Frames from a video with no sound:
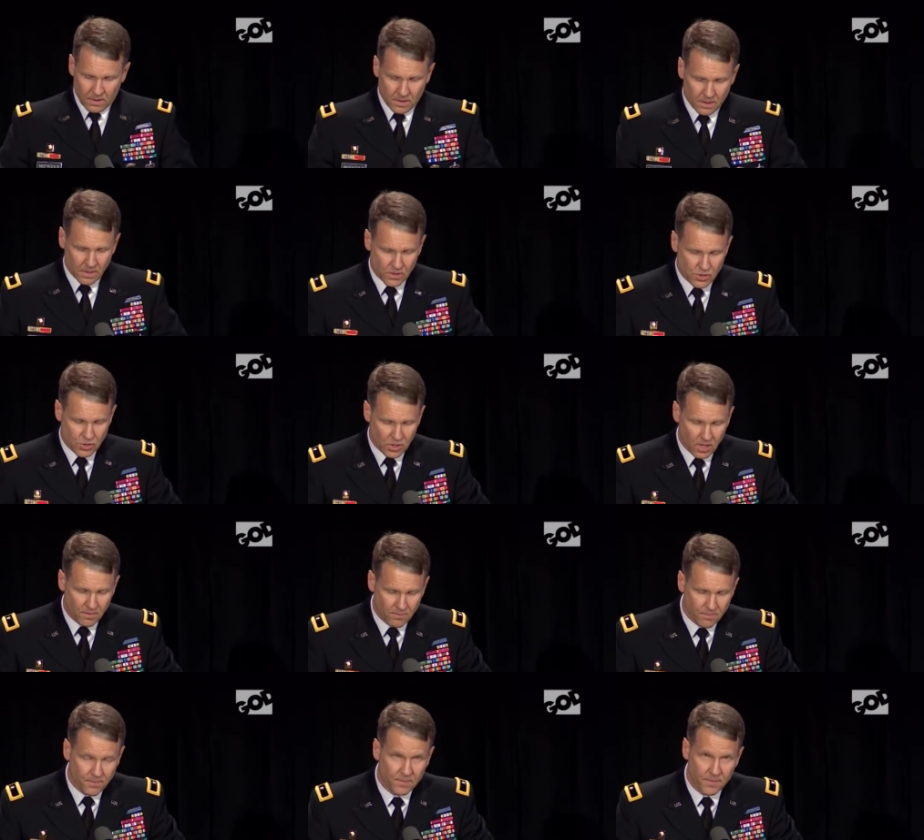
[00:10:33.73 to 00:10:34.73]
In sum,
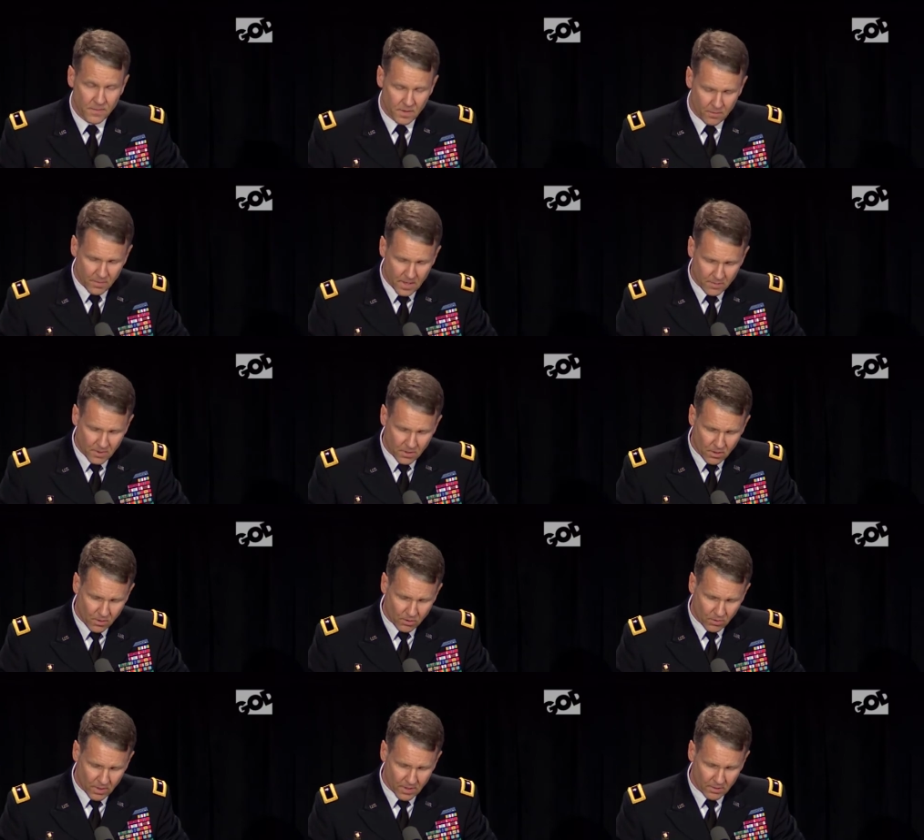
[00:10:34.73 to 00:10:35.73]
there may be no
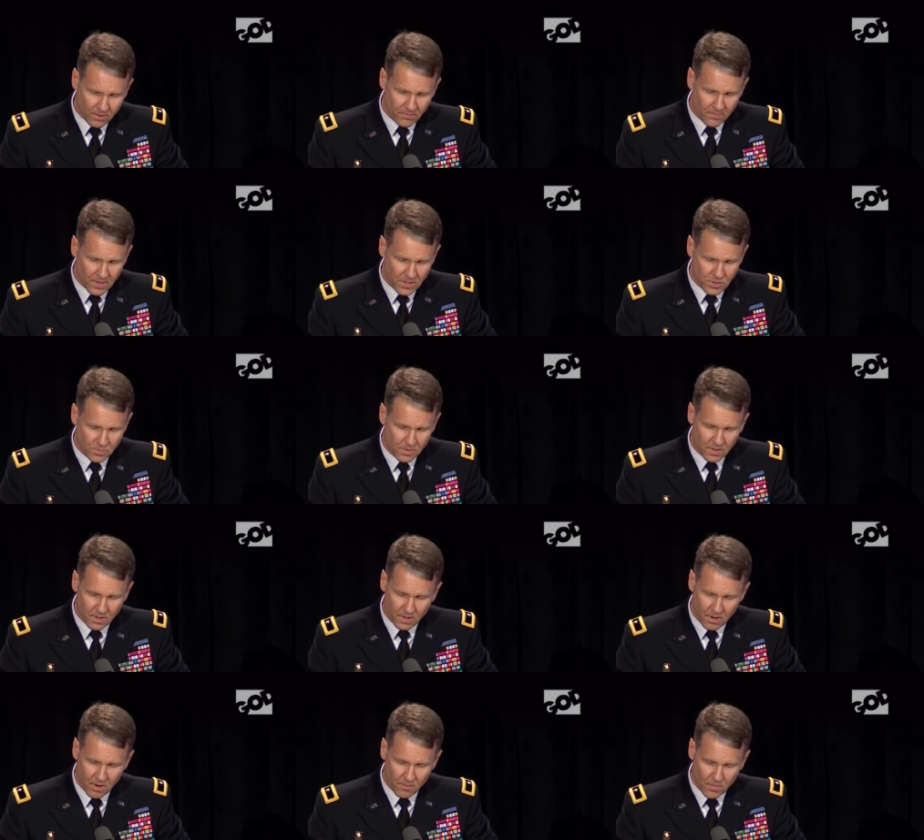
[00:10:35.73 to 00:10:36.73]
greater investment in
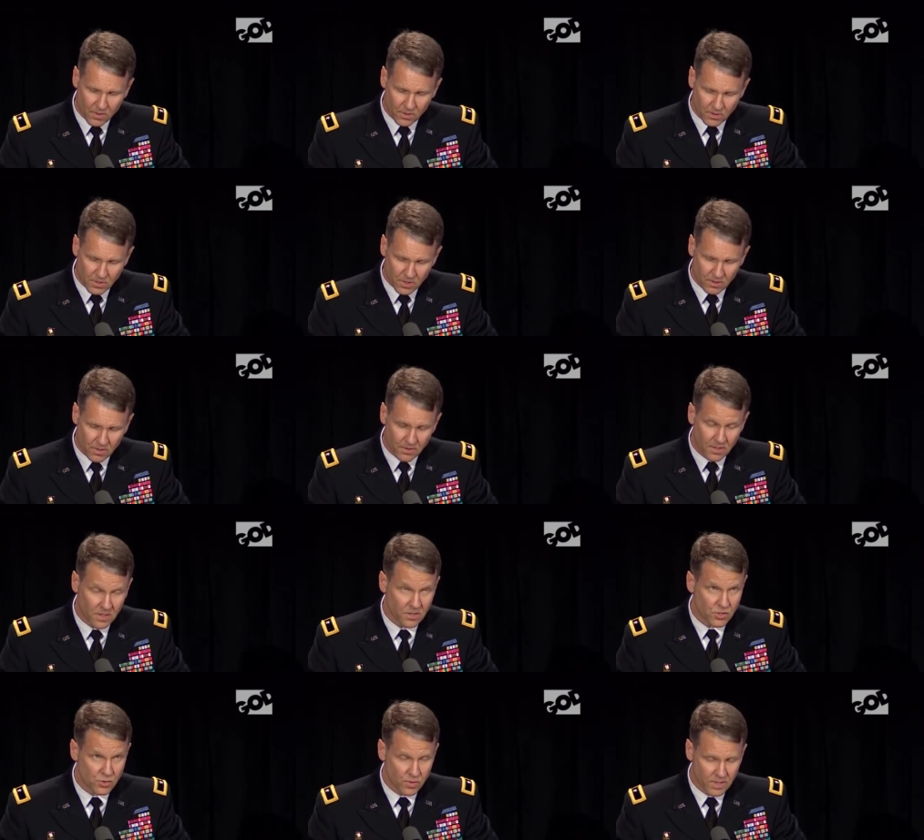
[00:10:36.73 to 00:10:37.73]
our military than in
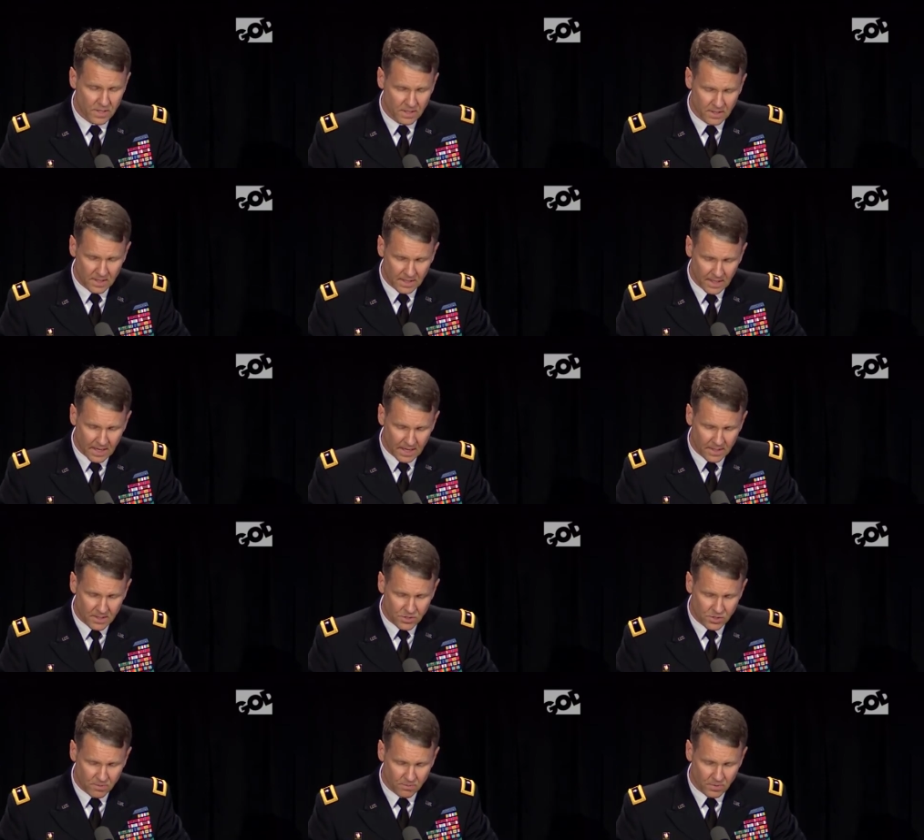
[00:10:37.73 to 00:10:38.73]
treating the
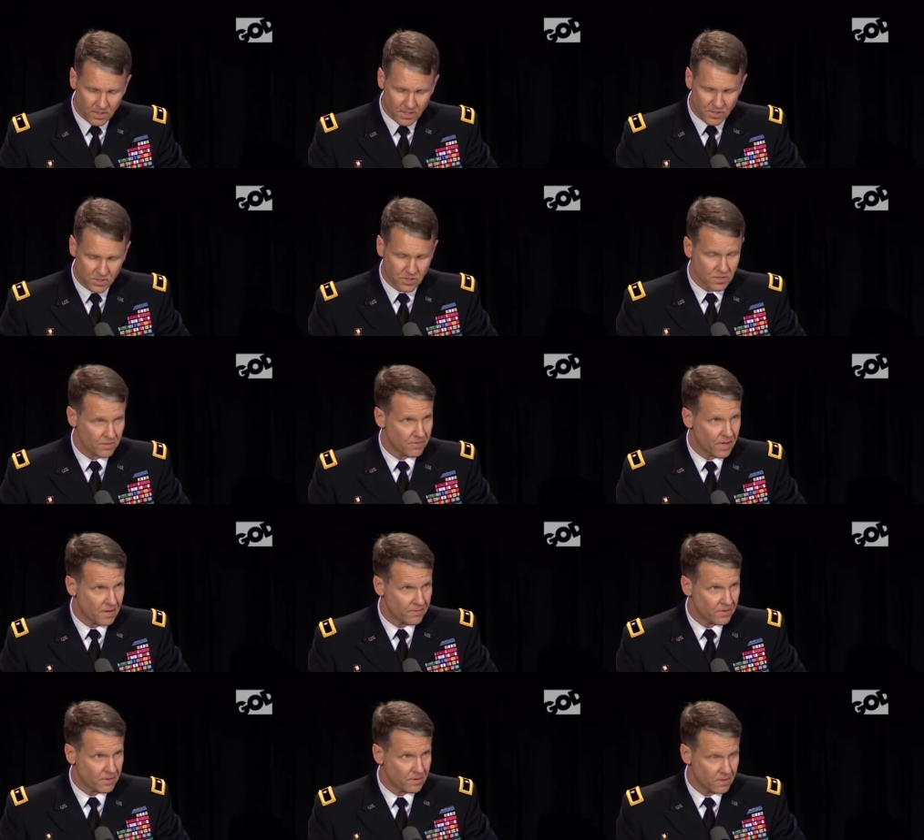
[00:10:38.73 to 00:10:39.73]
guidance and blessings of
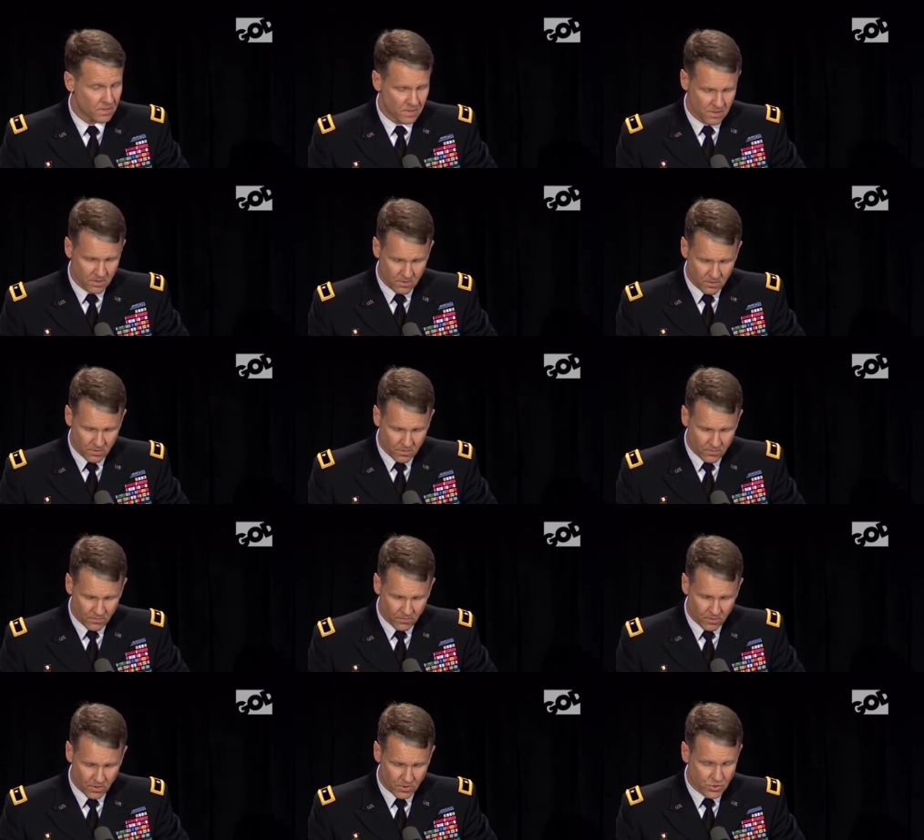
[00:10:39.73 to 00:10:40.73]
heaven
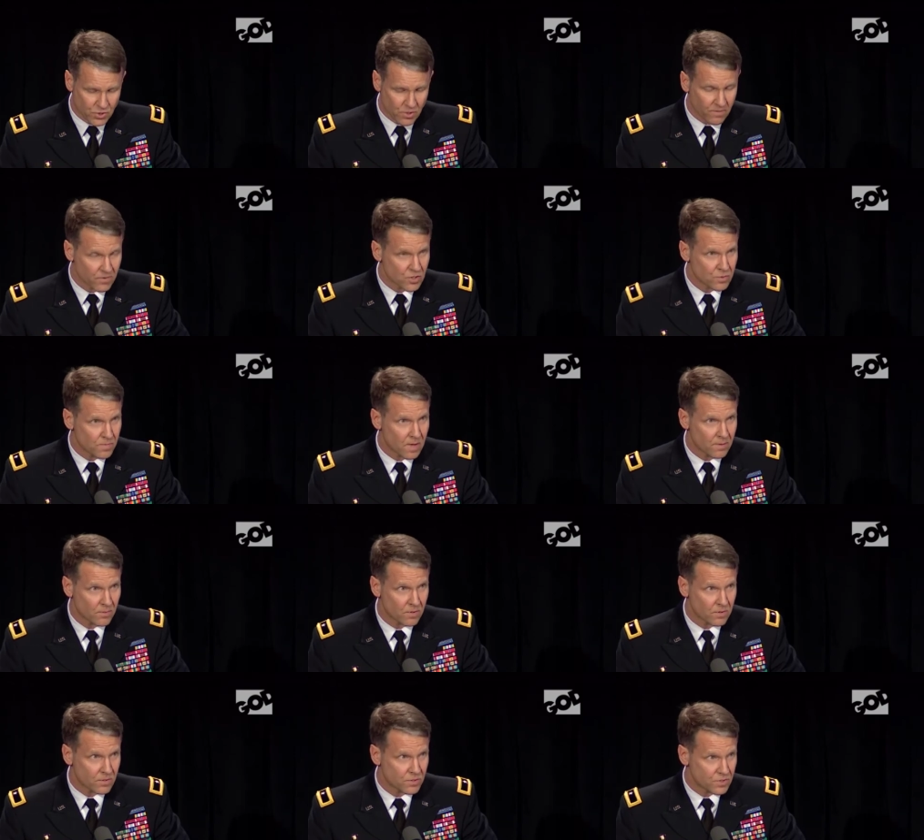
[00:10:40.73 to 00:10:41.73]
for our service
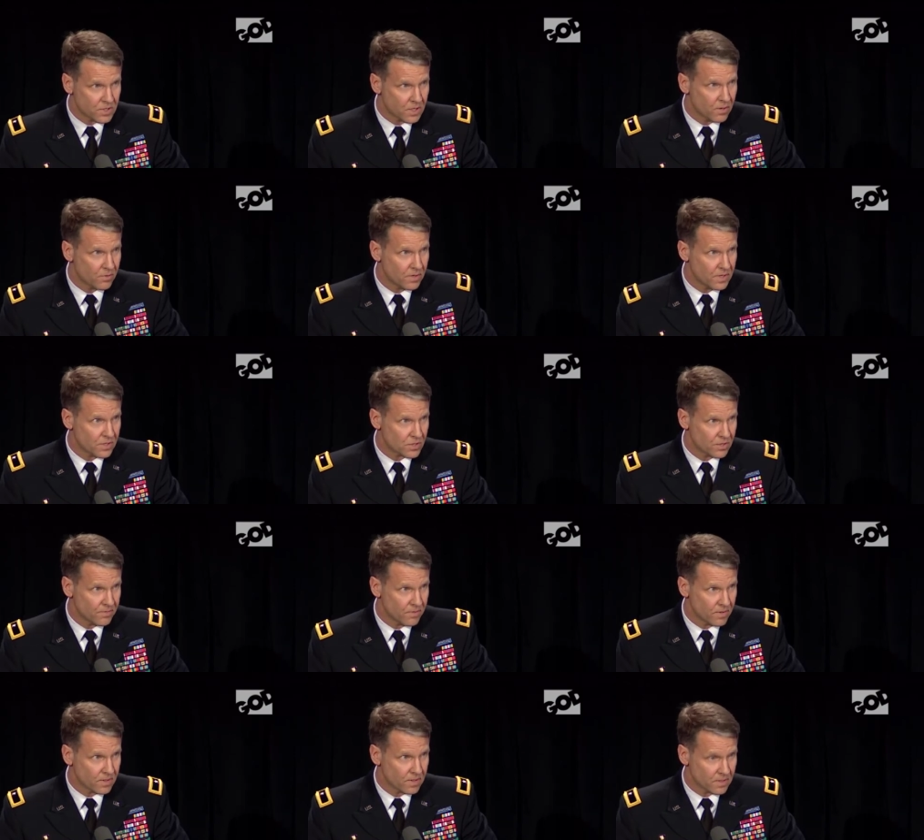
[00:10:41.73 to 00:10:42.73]
members, DoD
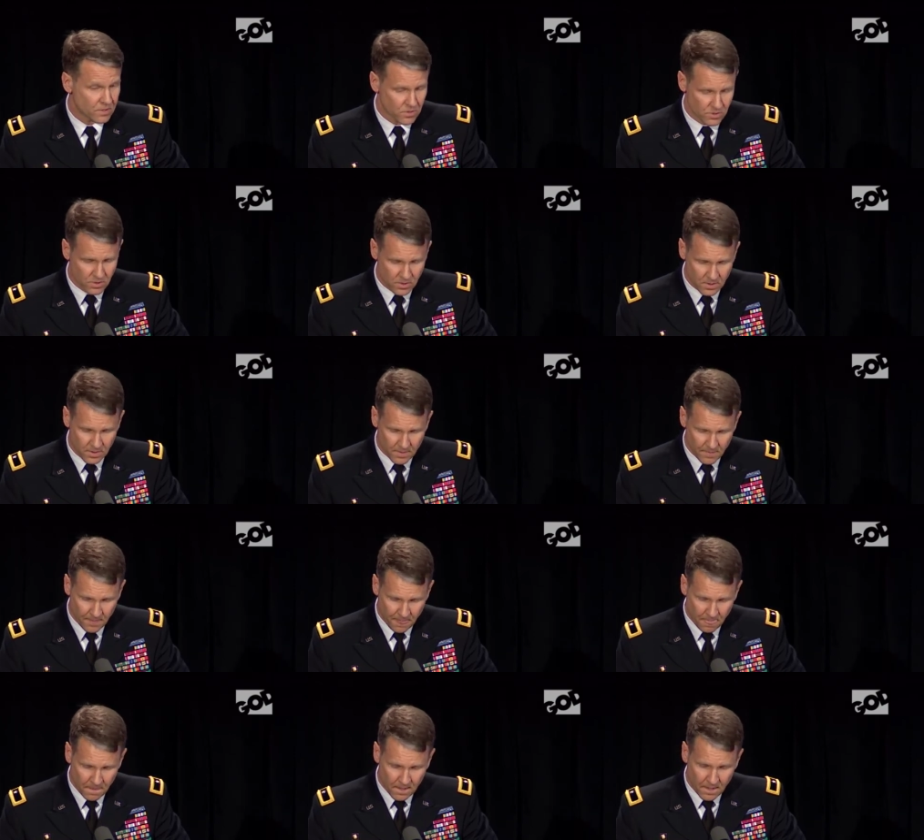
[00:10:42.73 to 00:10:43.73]
civilians,
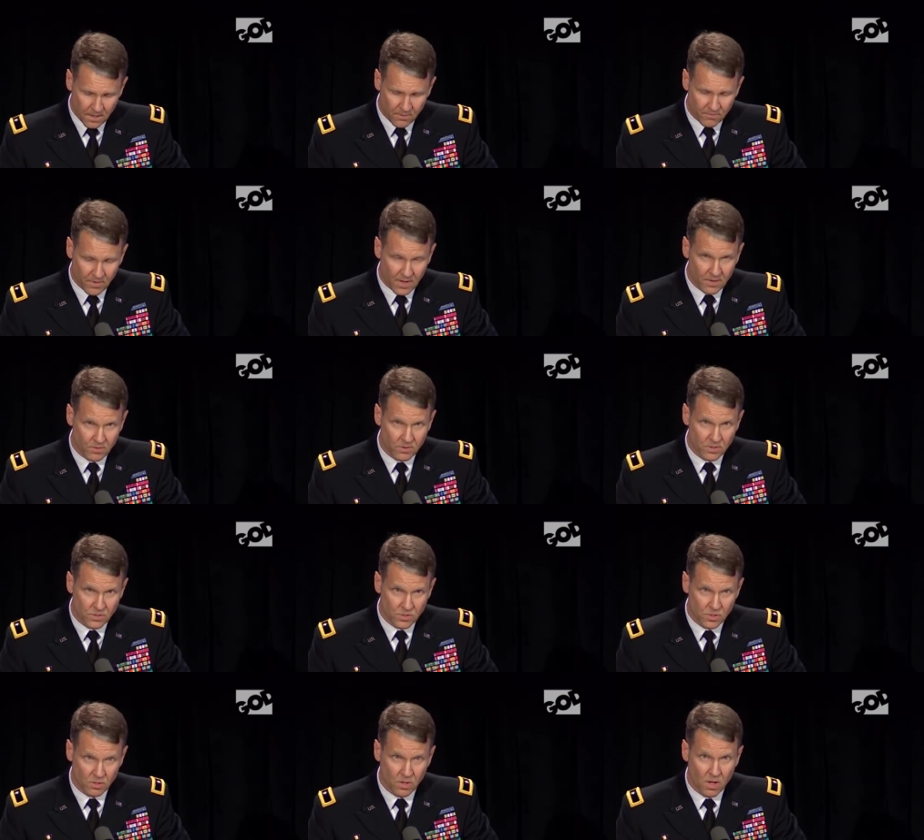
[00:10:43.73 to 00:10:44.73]
and veterans,
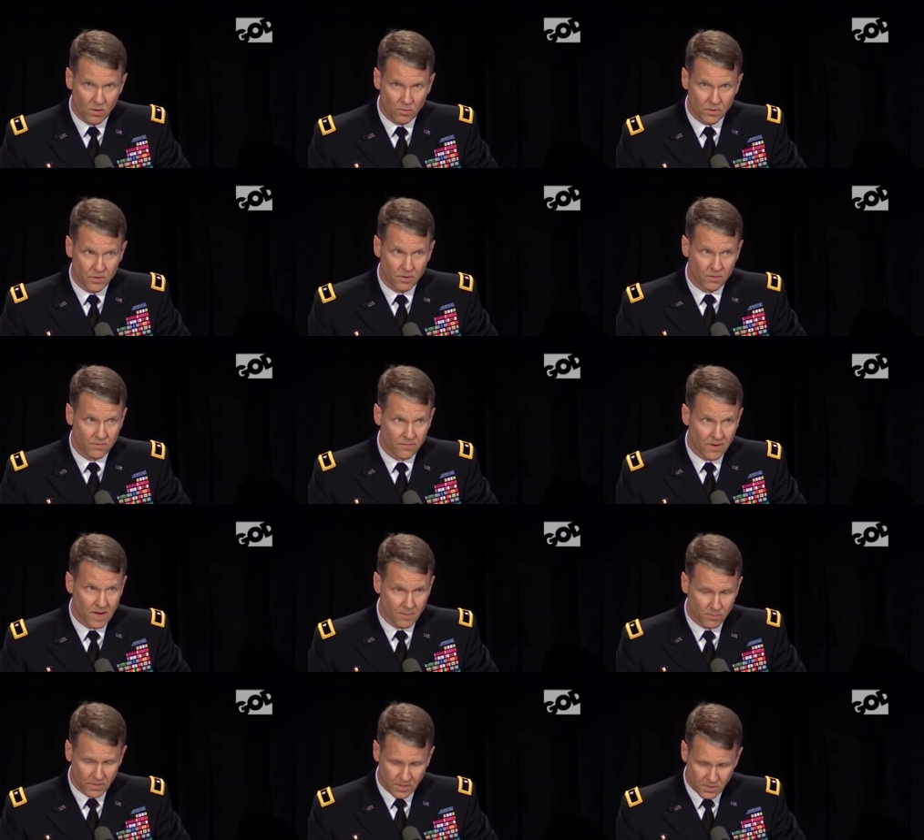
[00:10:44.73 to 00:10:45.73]
along with their
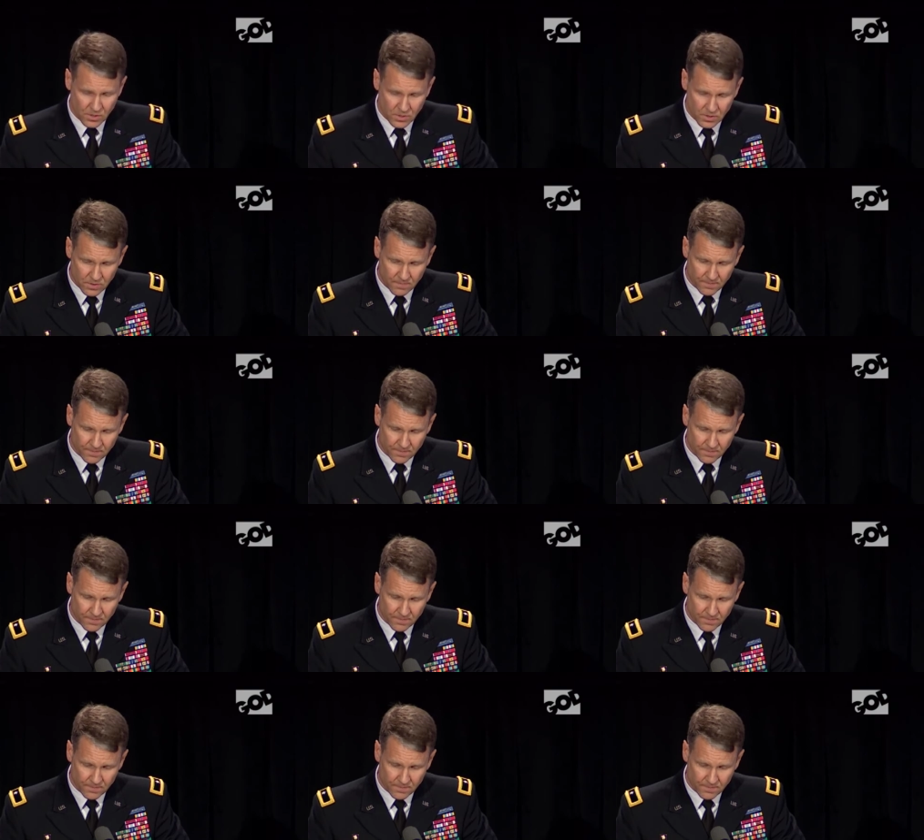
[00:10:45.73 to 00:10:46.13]
families